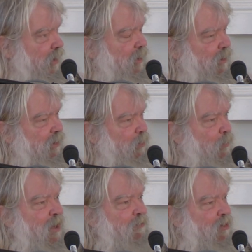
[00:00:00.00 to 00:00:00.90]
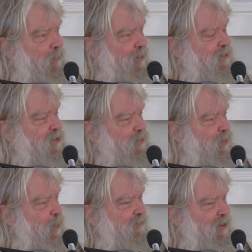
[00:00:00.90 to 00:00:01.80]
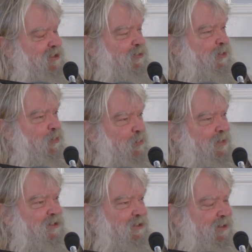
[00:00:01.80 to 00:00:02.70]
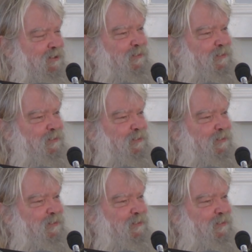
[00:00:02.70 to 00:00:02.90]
in a way, Romanticism come of age, you would almost,